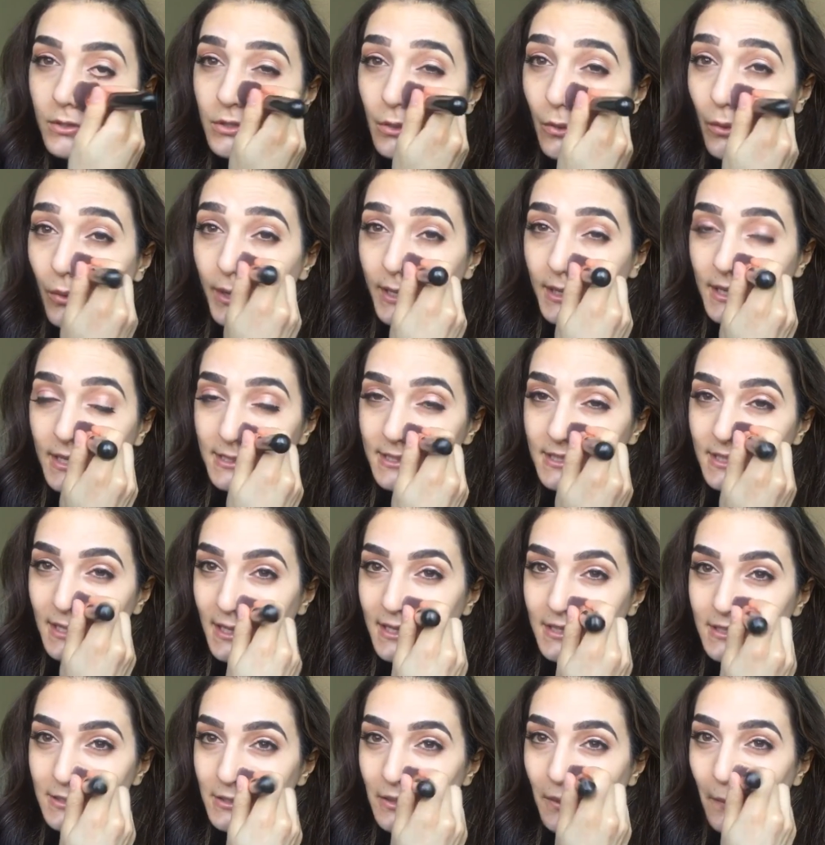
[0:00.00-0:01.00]
to oily
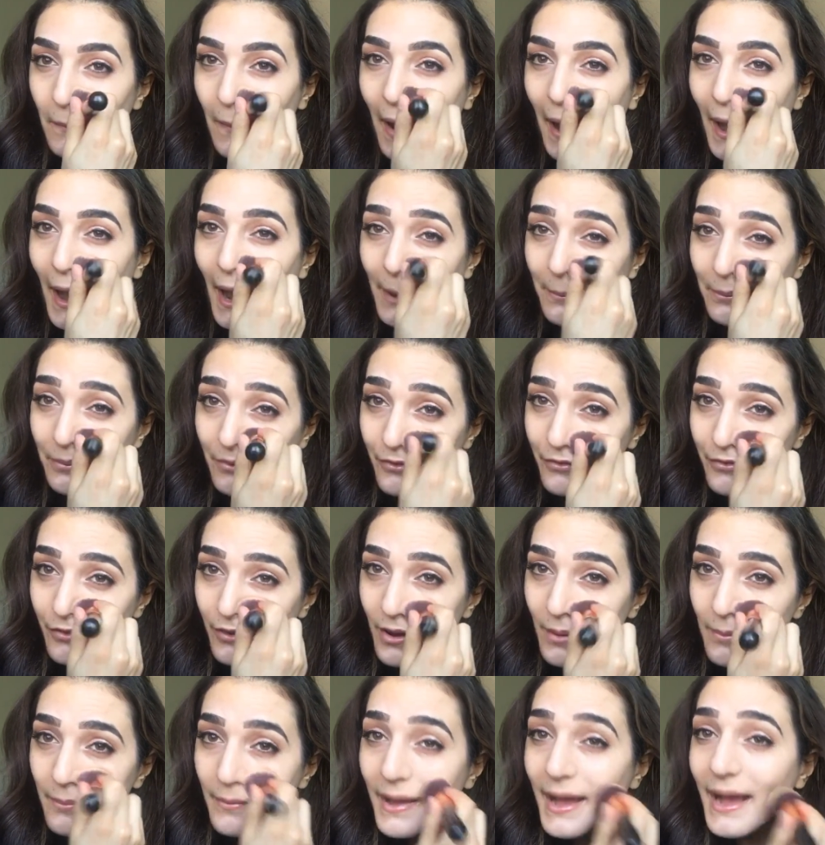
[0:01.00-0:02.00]
skin, so I prefer
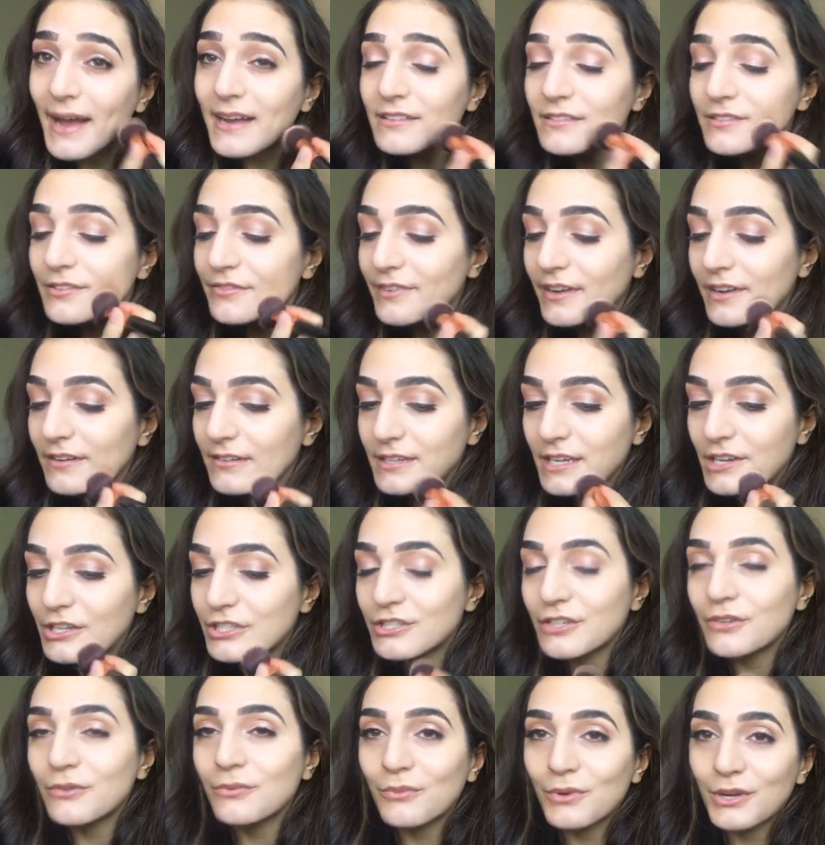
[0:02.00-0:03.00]
a matte
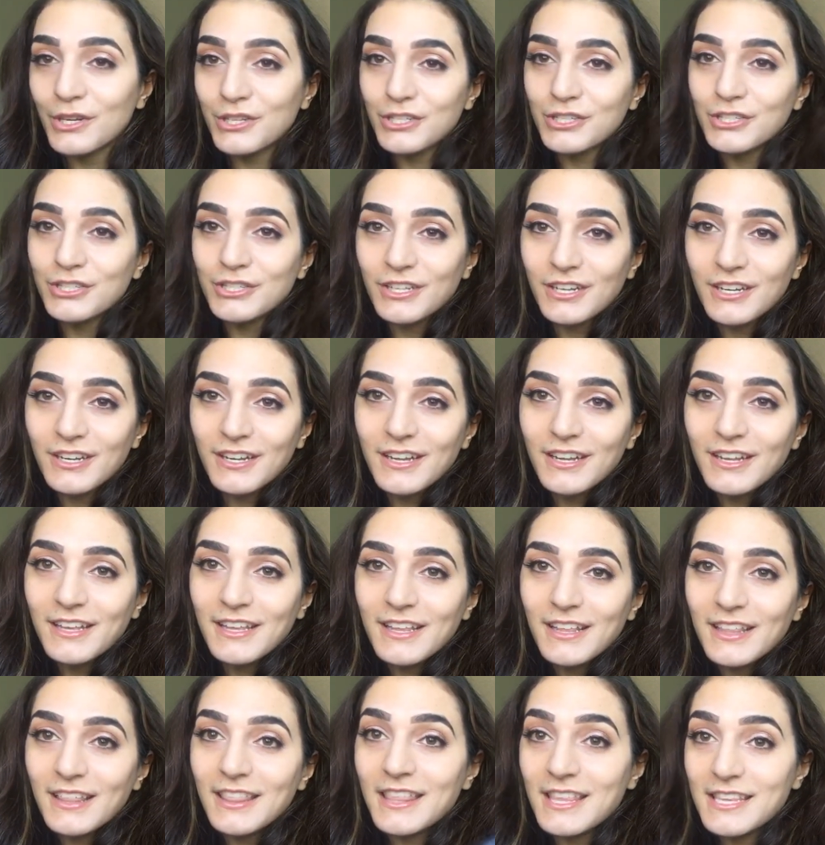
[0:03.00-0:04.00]
foundation, which
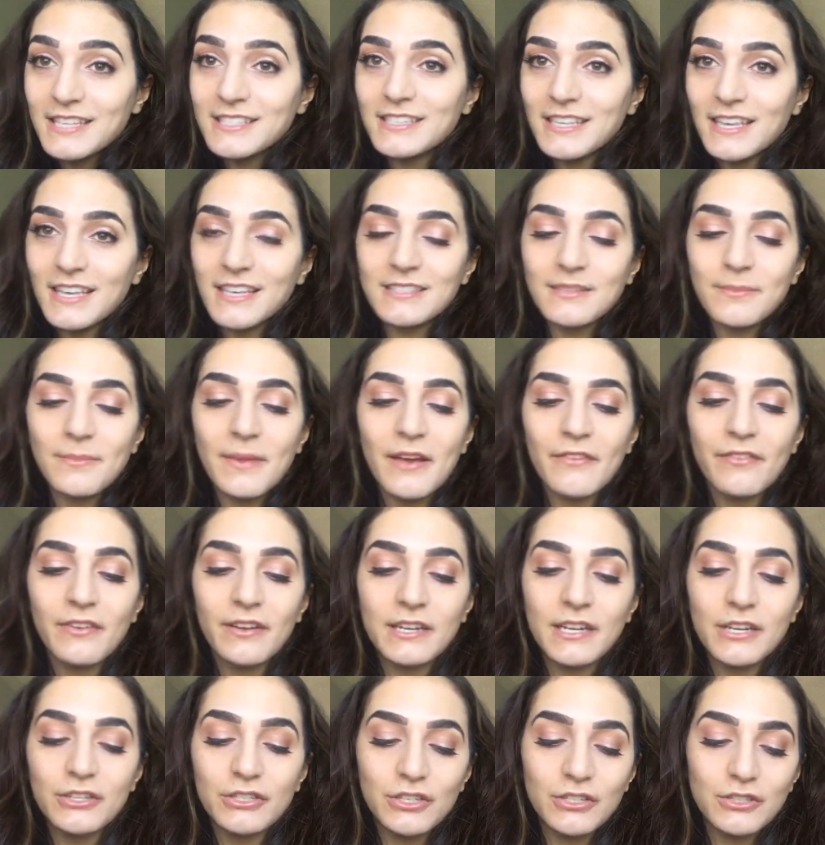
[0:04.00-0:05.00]
this is a matte
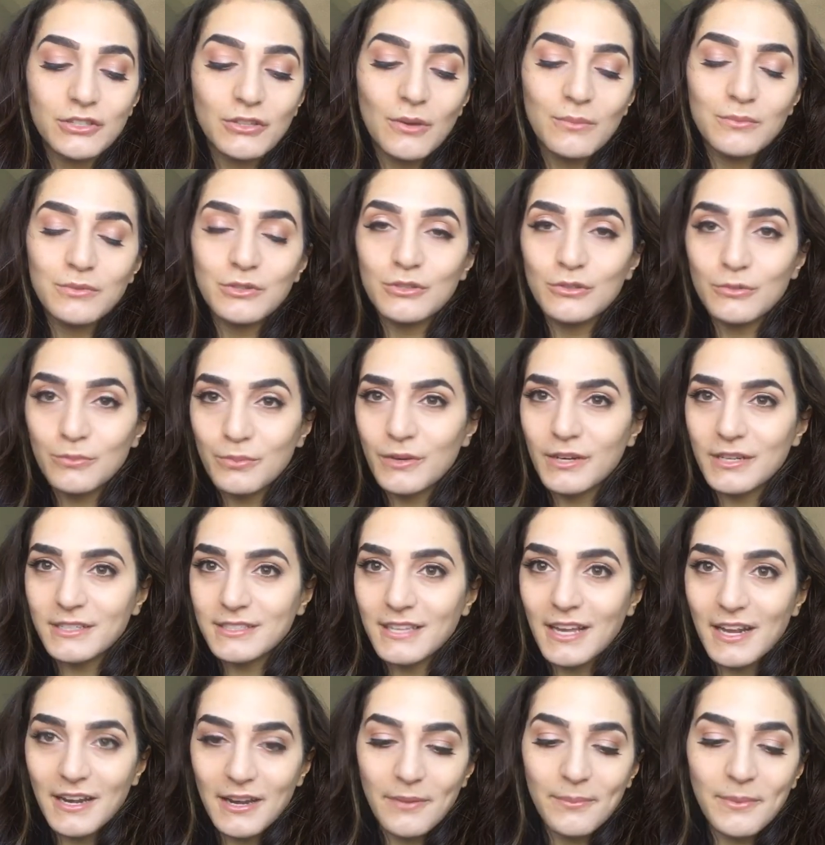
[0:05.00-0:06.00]
foundation, so I'm super
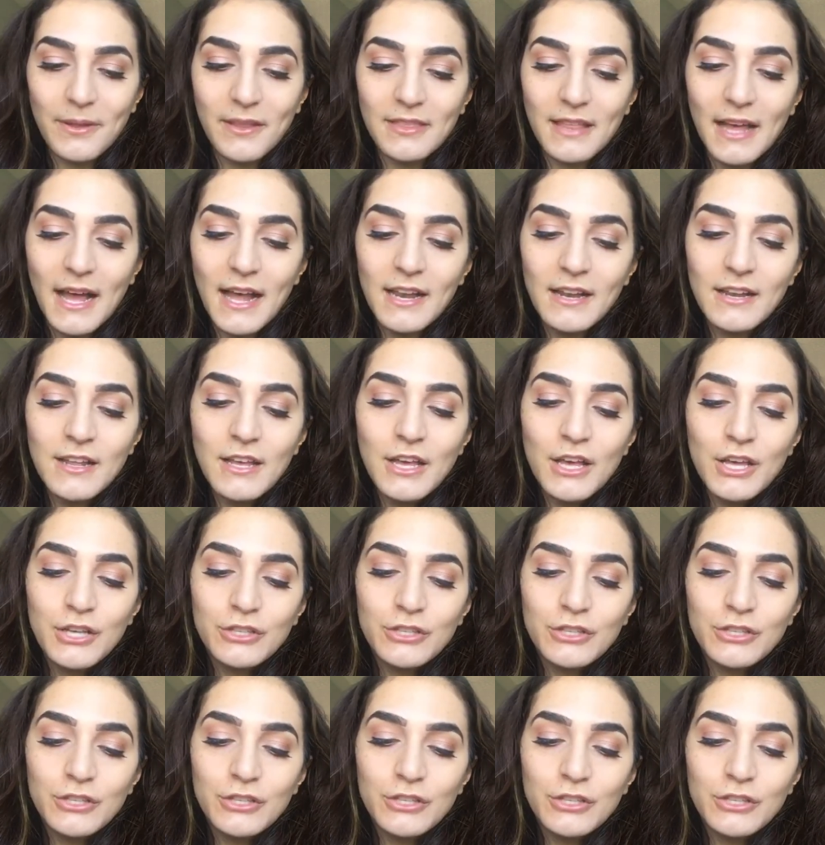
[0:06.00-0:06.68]
excited about that.